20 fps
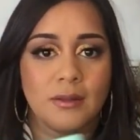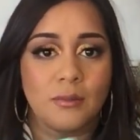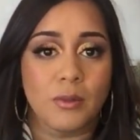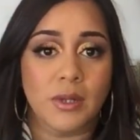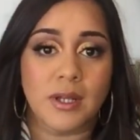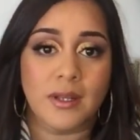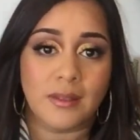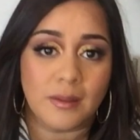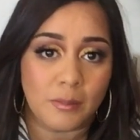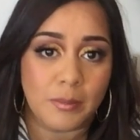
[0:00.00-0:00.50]

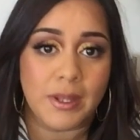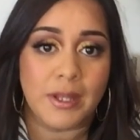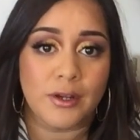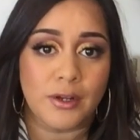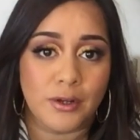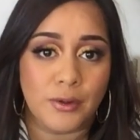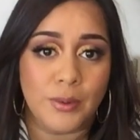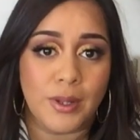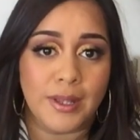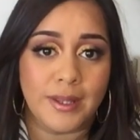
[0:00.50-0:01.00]
one of the
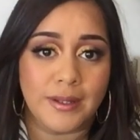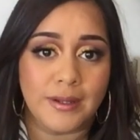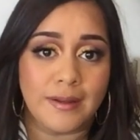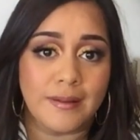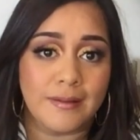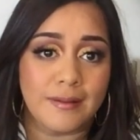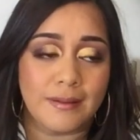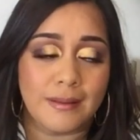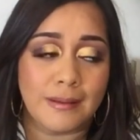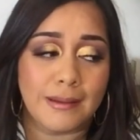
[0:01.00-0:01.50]
better
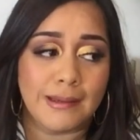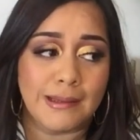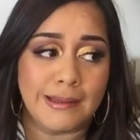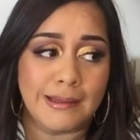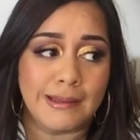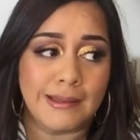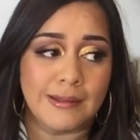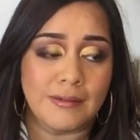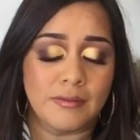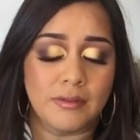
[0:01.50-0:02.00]
qualities that I
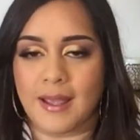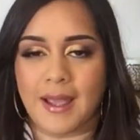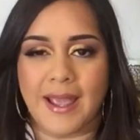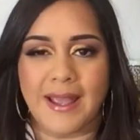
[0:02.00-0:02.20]
have.